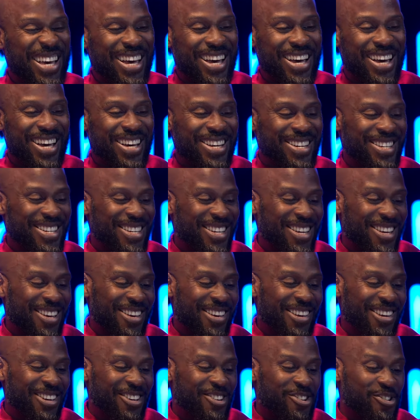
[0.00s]
And,
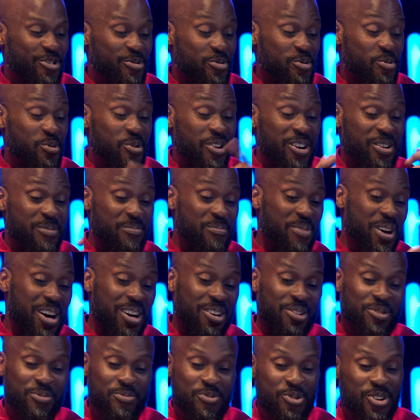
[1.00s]
you know, we were in the
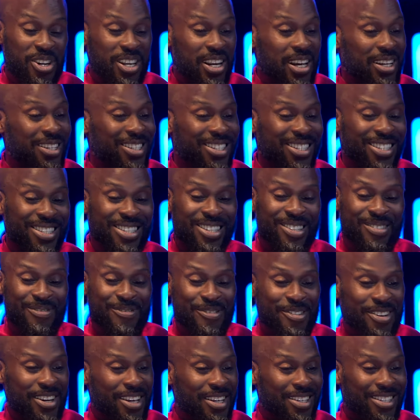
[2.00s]
back smoking and GC,
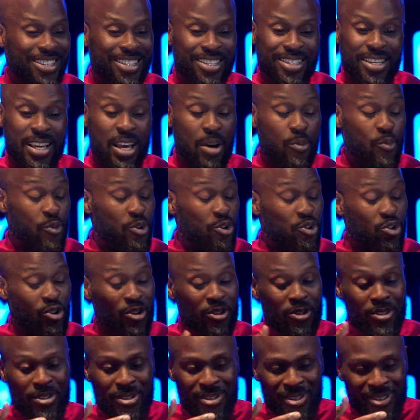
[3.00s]
and we
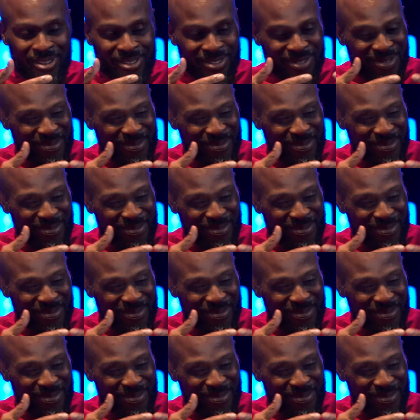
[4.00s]
just